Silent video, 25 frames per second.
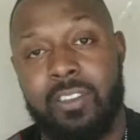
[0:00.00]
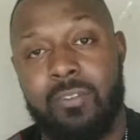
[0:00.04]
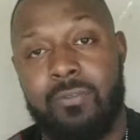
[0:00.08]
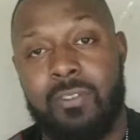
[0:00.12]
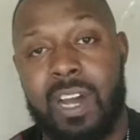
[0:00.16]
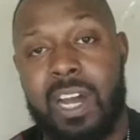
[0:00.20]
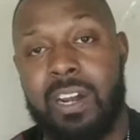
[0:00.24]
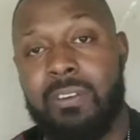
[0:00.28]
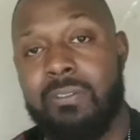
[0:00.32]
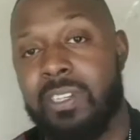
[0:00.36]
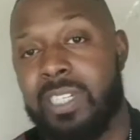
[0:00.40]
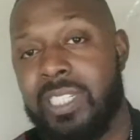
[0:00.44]
the
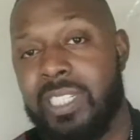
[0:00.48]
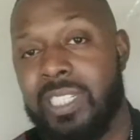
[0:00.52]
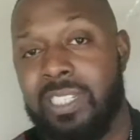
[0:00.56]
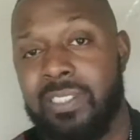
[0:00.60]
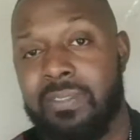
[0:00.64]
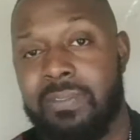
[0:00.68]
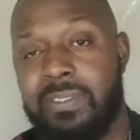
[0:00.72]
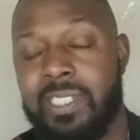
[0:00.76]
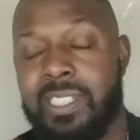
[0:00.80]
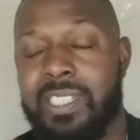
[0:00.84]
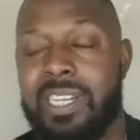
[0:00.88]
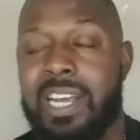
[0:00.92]
wide
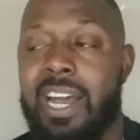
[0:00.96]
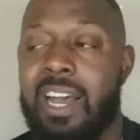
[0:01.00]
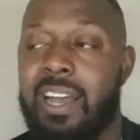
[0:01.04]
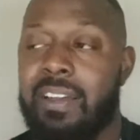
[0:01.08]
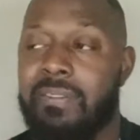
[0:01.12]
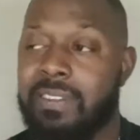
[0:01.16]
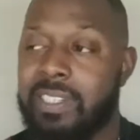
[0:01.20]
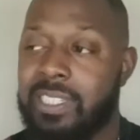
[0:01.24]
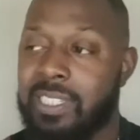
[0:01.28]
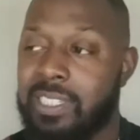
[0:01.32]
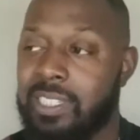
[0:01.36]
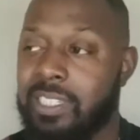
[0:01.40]
receivers.
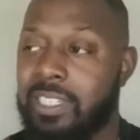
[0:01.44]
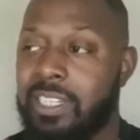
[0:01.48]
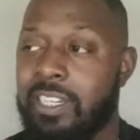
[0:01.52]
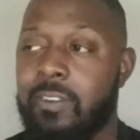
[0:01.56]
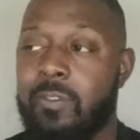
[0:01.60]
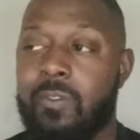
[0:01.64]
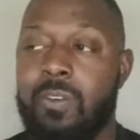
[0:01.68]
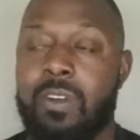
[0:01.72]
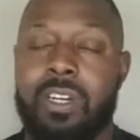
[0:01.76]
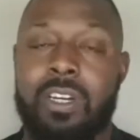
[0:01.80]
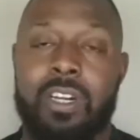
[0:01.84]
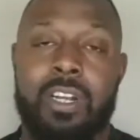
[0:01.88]
Obviously,
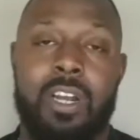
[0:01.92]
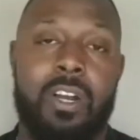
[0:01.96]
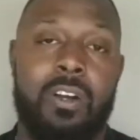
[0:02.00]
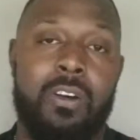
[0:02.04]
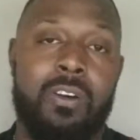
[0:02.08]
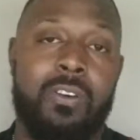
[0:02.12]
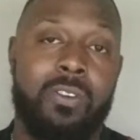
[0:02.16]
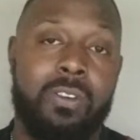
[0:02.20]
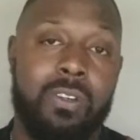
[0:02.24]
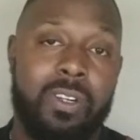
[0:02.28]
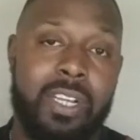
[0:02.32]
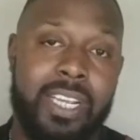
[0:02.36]
you want to
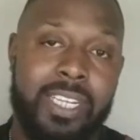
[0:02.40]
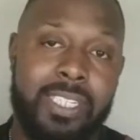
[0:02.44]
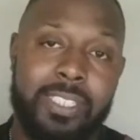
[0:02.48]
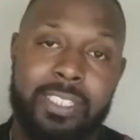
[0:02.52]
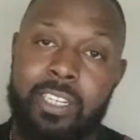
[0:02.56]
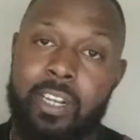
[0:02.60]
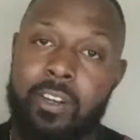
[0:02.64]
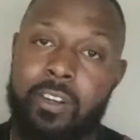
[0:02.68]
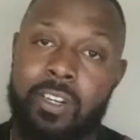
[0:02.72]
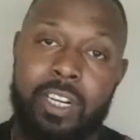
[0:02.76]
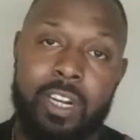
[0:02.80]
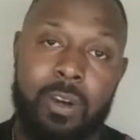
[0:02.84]
go
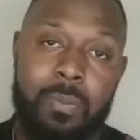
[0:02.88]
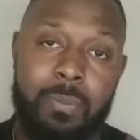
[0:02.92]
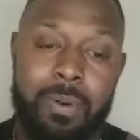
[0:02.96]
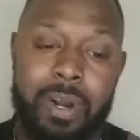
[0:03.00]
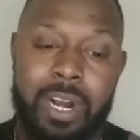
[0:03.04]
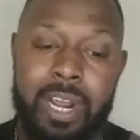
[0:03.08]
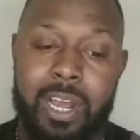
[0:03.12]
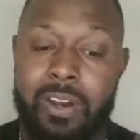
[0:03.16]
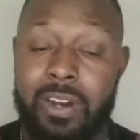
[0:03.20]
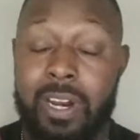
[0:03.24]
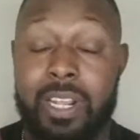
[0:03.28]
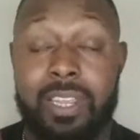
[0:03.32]
Antonio
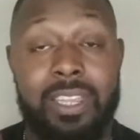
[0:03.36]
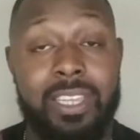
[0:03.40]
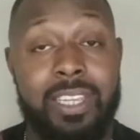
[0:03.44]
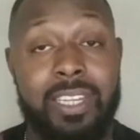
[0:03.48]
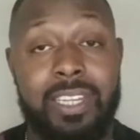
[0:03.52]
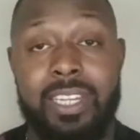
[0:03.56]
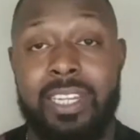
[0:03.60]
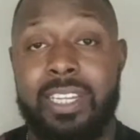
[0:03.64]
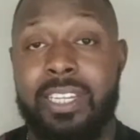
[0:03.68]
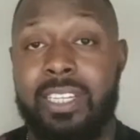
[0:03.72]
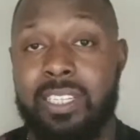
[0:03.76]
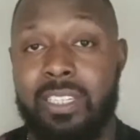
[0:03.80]
Brown. I
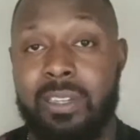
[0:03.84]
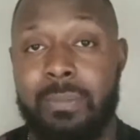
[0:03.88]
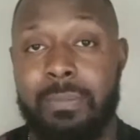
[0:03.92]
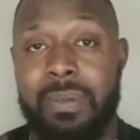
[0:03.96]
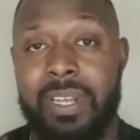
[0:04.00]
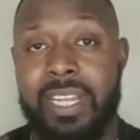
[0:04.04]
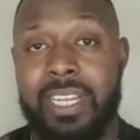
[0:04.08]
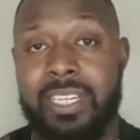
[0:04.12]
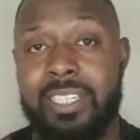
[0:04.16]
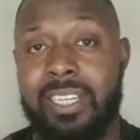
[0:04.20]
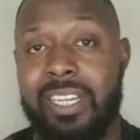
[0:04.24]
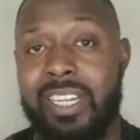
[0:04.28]
think he's the
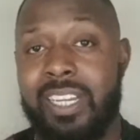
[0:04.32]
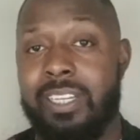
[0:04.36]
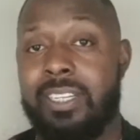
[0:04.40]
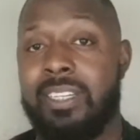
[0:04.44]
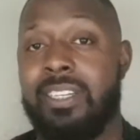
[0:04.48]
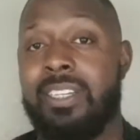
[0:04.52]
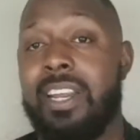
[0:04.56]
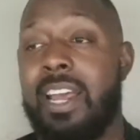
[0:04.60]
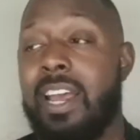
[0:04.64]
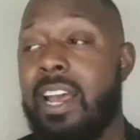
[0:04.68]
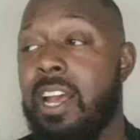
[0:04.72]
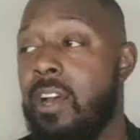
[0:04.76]
best,
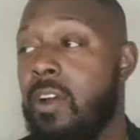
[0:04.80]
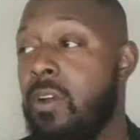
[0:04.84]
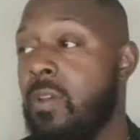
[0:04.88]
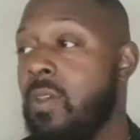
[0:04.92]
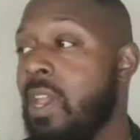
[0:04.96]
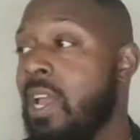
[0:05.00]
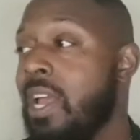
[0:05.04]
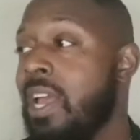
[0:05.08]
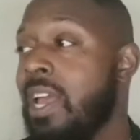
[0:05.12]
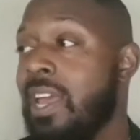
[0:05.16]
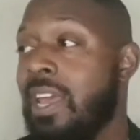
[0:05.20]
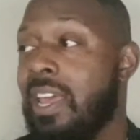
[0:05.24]
hands down.
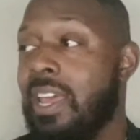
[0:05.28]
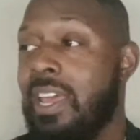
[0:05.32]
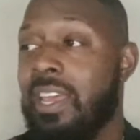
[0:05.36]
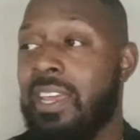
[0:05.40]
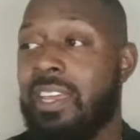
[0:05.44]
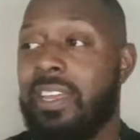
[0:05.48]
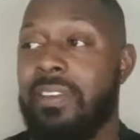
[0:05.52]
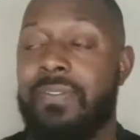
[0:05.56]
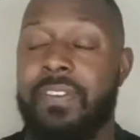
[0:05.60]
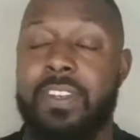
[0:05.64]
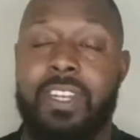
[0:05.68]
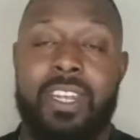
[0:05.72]

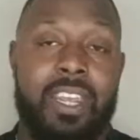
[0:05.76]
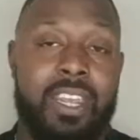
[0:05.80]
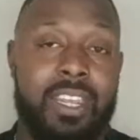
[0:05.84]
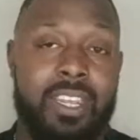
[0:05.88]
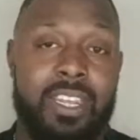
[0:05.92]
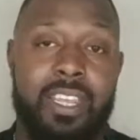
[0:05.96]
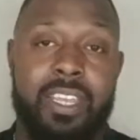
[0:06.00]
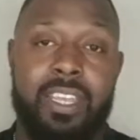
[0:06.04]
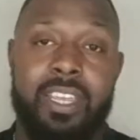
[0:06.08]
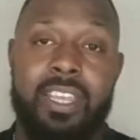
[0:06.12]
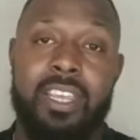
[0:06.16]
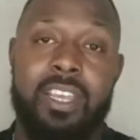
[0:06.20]
If you
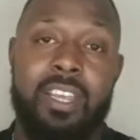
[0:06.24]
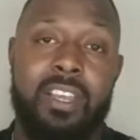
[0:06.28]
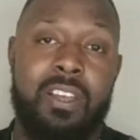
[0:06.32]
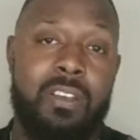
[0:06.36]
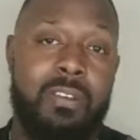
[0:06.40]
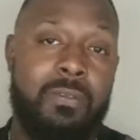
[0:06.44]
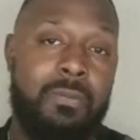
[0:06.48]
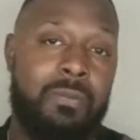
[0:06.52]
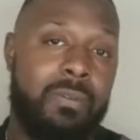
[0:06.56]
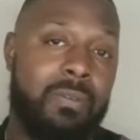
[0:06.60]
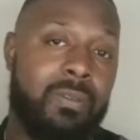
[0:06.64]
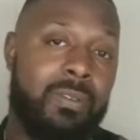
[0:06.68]
can't get
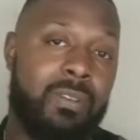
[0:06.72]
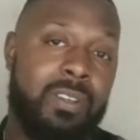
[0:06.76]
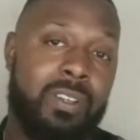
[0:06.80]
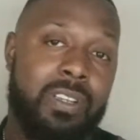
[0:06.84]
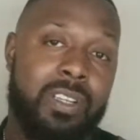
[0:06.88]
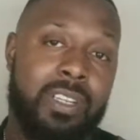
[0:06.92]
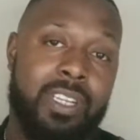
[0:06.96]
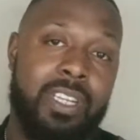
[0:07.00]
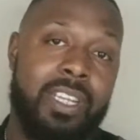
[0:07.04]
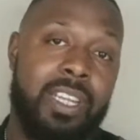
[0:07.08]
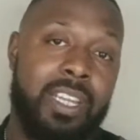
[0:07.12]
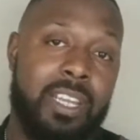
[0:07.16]
him, you
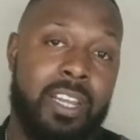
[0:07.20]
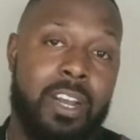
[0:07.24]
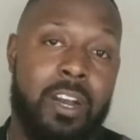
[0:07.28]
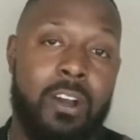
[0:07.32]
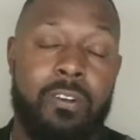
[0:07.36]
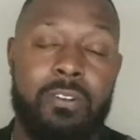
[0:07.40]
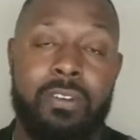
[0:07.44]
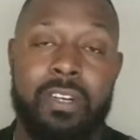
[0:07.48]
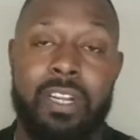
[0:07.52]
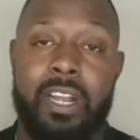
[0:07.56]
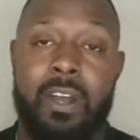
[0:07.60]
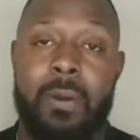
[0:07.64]
can get
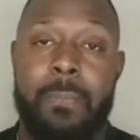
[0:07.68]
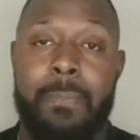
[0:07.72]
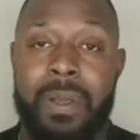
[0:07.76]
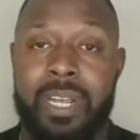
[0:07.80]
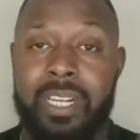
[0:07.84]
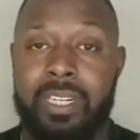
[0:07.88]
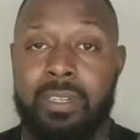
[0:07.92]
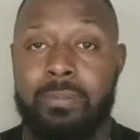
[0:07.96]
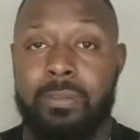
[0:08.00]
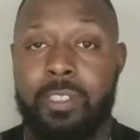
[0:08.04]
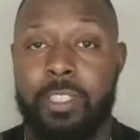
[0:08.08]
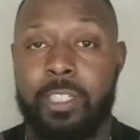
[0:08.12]
Odell
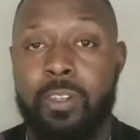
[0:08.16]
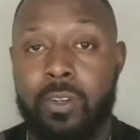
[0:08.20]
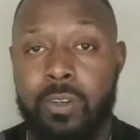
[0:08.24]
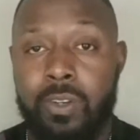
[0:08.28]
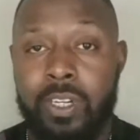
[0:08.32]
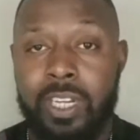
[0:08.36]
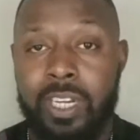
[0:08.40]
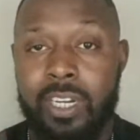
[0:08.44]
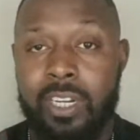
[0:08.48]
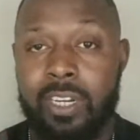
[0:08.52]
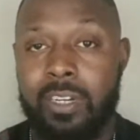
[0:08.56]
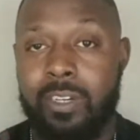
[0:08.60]
Beckham
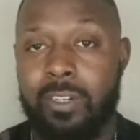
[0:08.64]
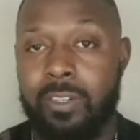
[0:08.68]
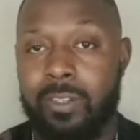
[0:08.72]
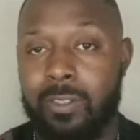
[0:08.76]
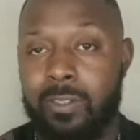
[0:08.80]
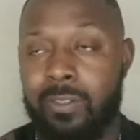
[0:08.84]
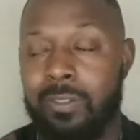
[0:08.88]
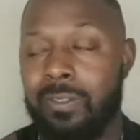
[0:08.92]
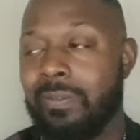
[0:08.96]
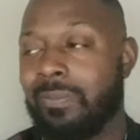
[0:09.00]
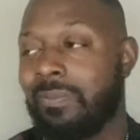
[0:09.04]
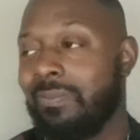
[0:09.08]
Jr.,
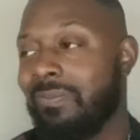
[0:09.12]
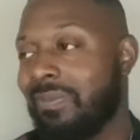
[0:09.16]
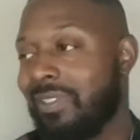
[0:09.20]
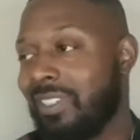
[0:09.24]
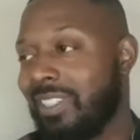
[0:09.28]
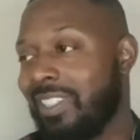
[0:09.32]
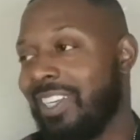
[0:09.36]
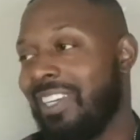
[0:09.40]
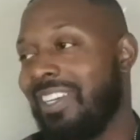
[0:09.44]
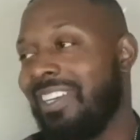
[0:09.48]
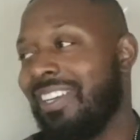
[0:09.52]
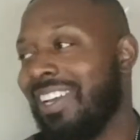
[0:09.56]
who
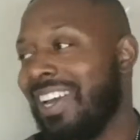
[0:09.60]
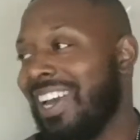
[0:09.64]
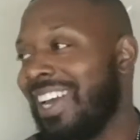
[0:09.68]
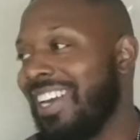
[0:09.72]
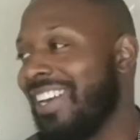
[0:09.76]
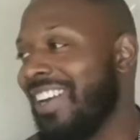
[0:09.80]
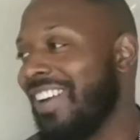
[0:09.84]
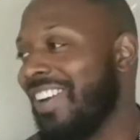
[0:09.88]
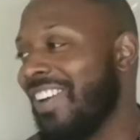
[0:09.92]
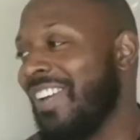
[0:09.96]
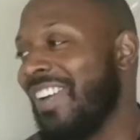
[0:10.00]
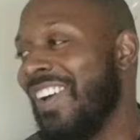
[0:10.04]
I
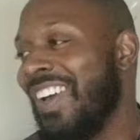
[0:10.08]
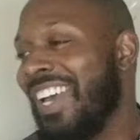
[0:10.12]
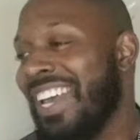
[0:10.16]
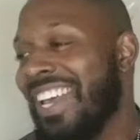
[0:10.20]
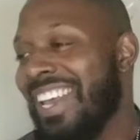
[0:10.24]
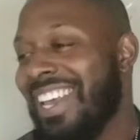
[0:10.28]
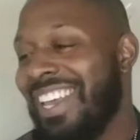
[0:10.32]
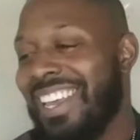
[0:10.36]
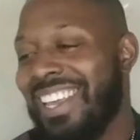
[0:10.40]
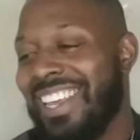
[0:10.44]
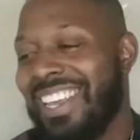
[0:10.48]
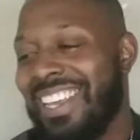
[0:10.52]
know
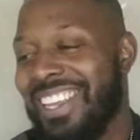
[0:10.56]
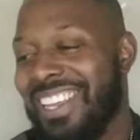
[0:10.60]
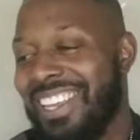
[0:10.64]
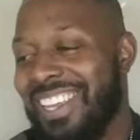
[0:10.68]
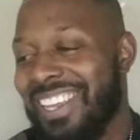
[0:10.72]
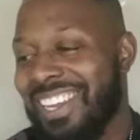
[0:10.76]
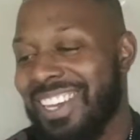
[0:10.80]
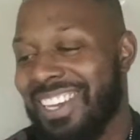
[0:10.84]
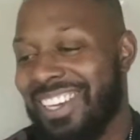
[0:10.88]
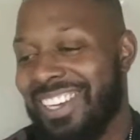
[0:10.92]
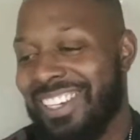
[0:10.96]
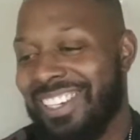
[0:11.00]

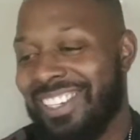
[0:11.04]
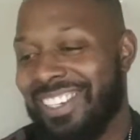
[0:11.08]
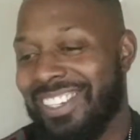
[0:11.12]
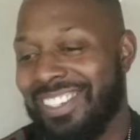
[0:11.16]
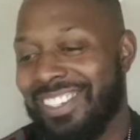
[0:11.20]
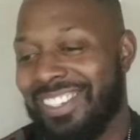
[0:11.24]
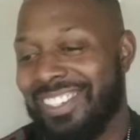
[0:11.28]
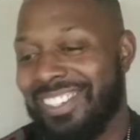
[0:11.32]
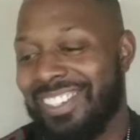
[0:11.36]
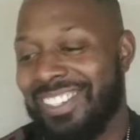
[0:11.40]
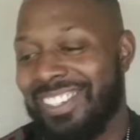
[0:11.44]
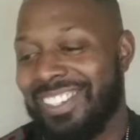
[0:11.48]
he
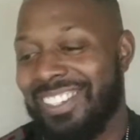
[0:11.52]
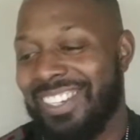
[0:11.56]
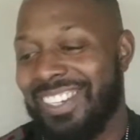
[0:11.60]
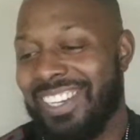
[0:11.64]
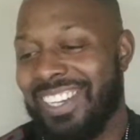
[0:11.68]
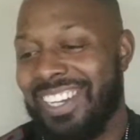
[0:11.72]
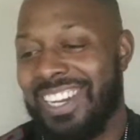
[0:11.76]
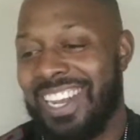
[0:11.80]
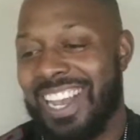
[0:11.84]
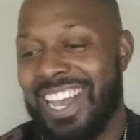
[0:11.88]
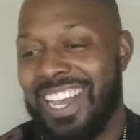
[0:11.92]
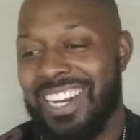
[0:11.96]

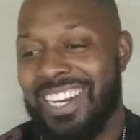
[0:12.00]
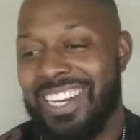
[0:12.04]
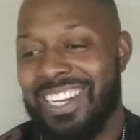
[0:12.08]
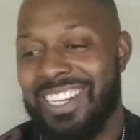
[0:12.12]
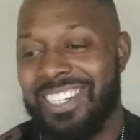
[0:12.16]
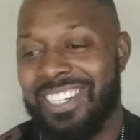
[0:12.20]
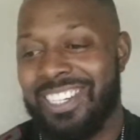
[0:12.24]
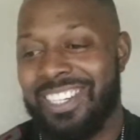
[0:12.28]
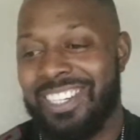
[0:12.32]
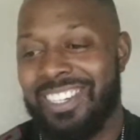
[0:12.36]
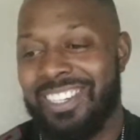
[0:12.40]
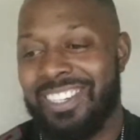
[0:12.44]
got
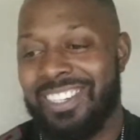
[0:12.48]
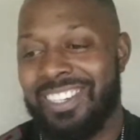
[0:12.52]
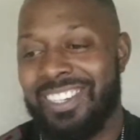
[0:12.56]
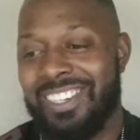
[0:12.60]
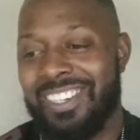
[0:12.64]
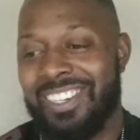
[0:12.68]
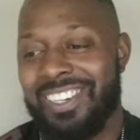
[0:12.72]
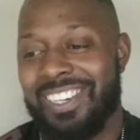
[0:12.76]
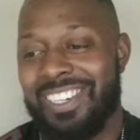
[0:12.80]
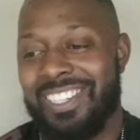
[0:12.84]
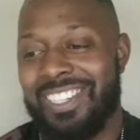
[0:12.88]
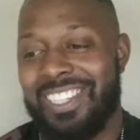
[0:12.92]
injured,
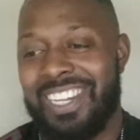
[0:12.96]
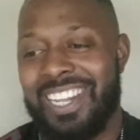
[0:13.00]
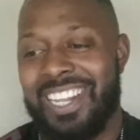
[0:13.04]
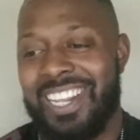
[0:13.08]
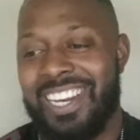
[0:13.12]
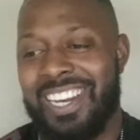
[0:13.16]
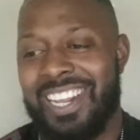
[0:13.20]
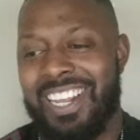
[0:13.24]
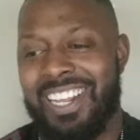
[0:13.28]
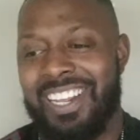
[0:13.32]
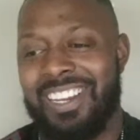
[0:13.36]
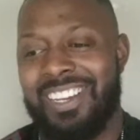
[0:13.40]

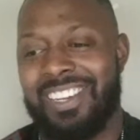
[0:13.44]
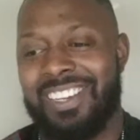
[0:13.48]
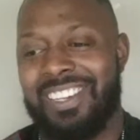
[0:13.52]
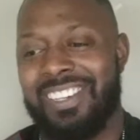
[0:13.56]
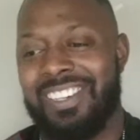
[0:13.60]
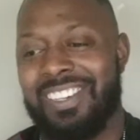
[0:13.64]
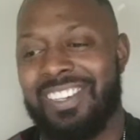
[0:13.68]
saying that